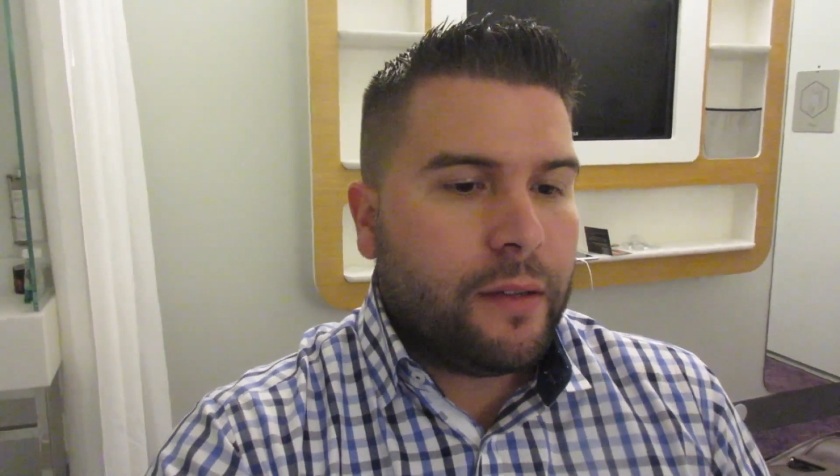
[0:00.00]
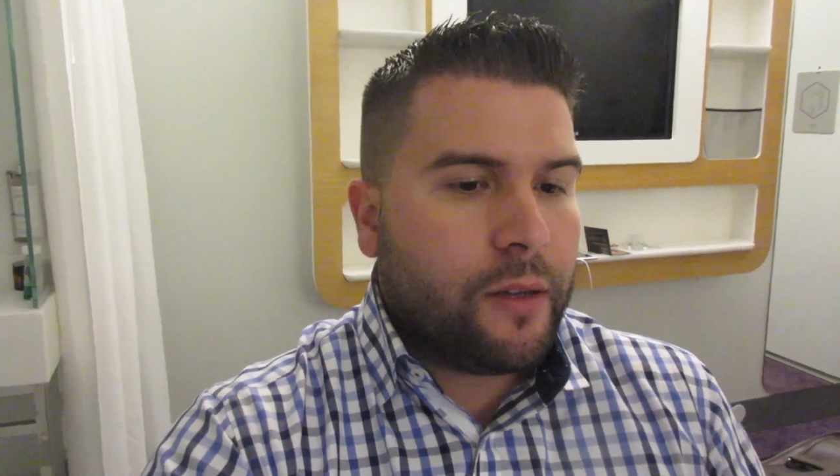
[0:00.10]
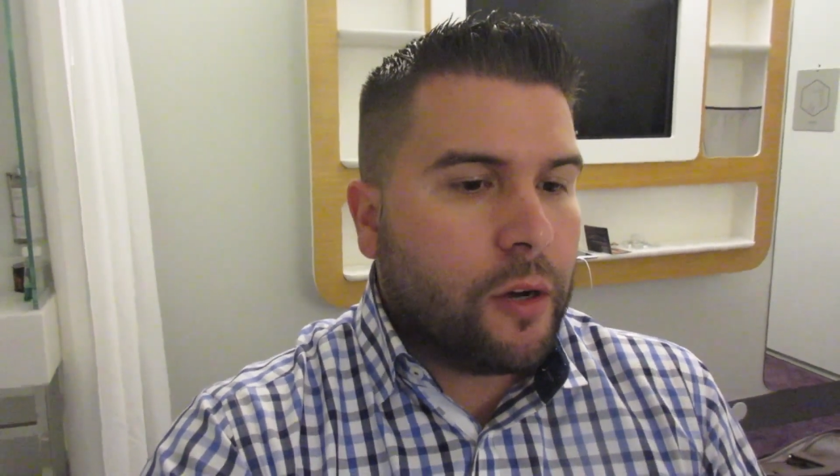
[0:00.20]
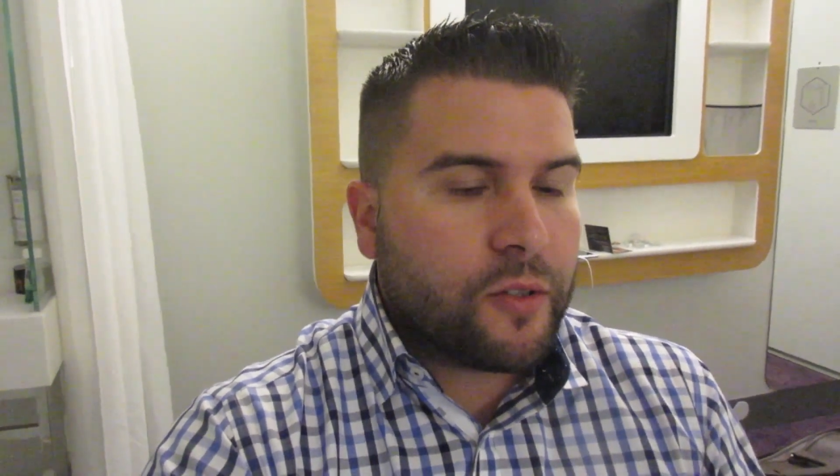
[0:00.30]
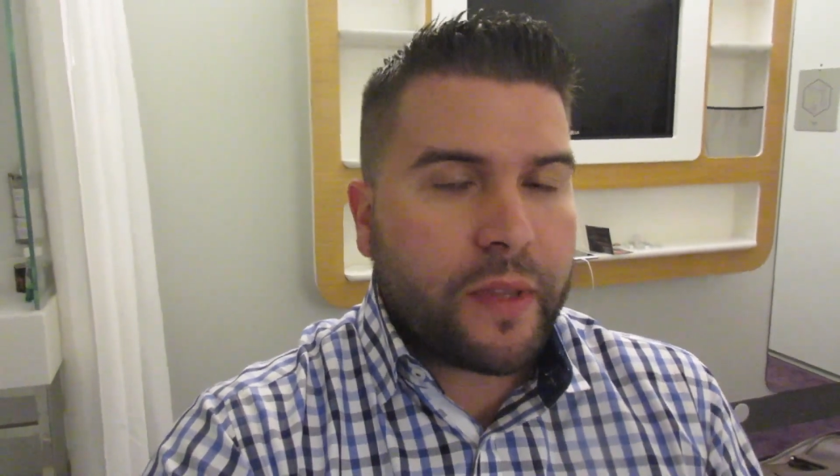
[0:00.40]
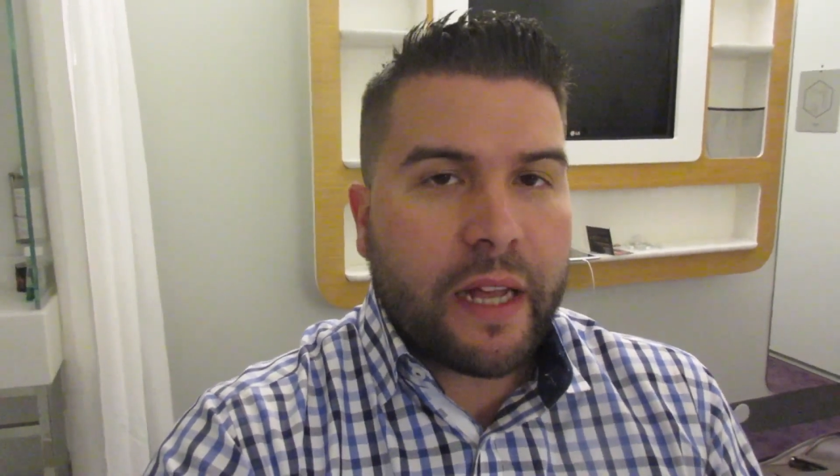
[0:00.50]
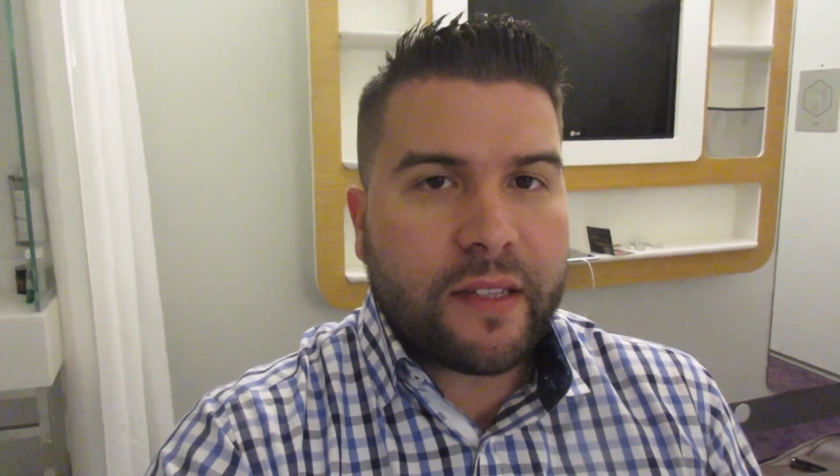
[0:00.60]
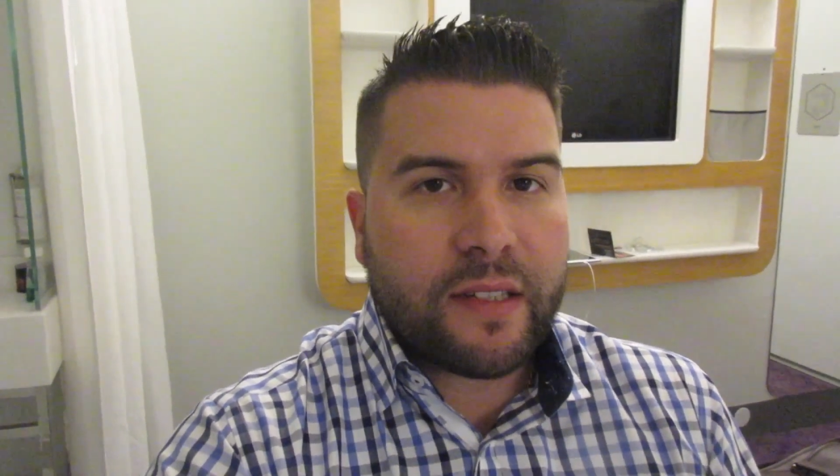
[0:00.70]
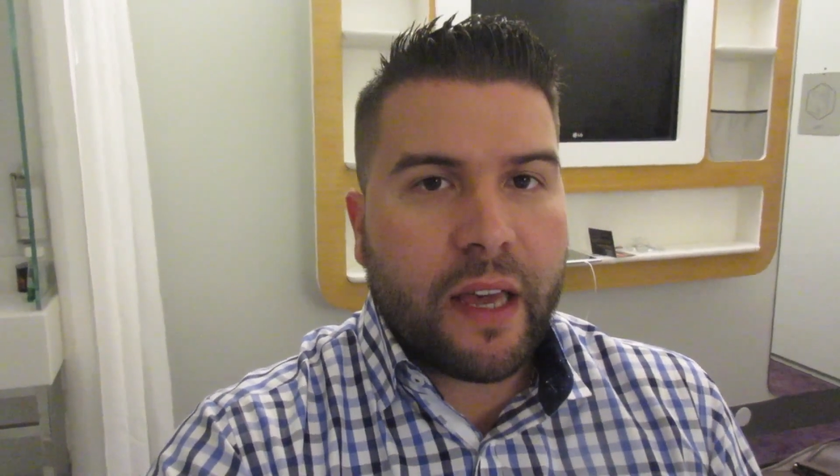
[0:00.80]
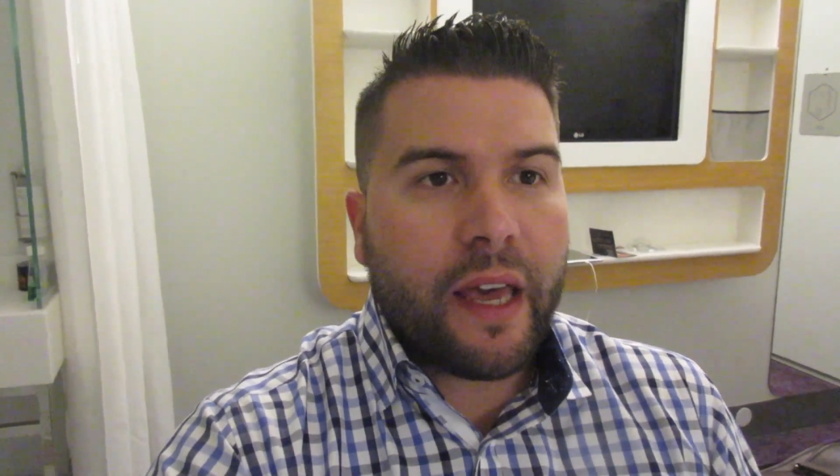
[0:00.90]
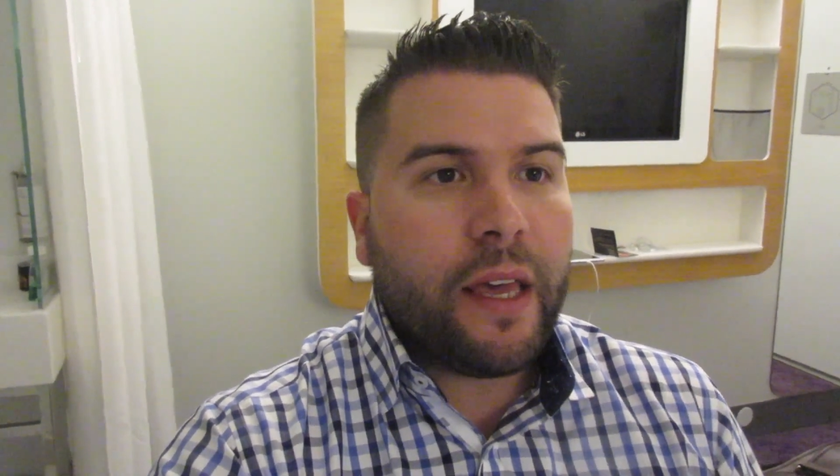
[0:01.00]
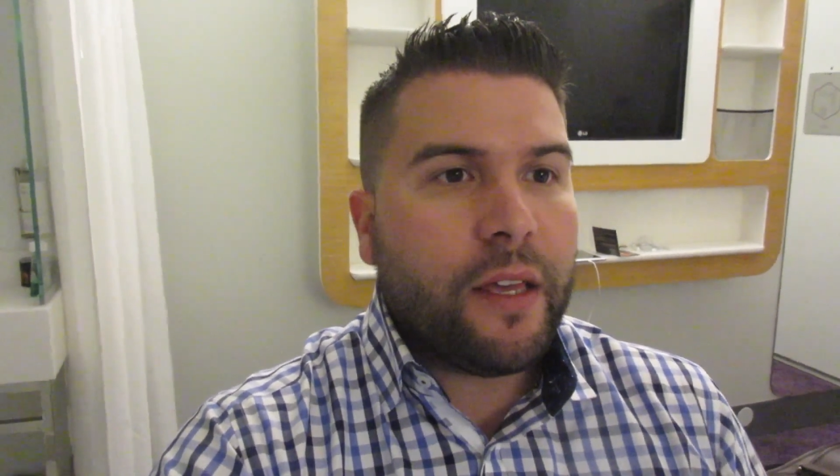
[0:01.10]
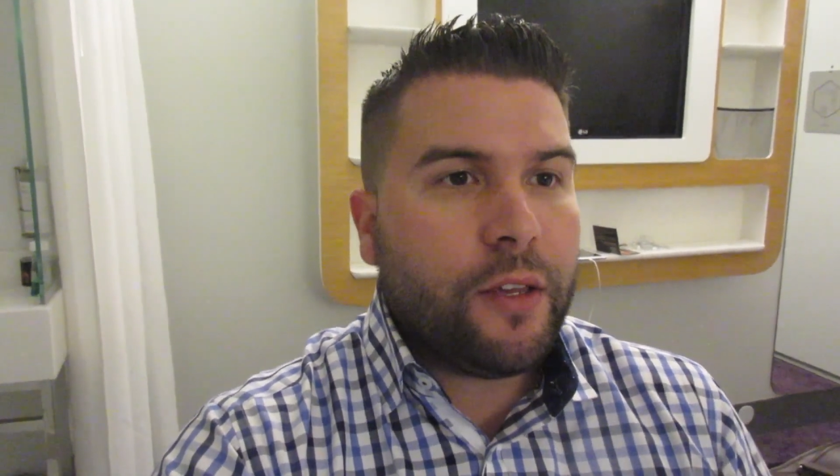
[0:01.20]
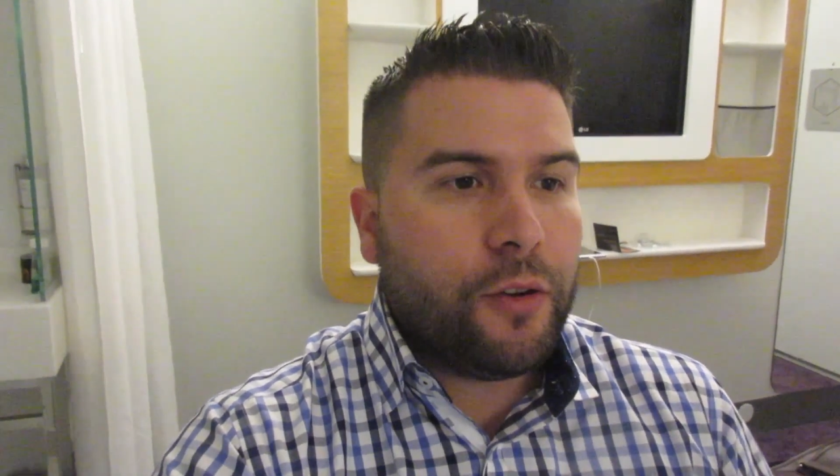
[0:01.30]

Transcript: Goes without saying,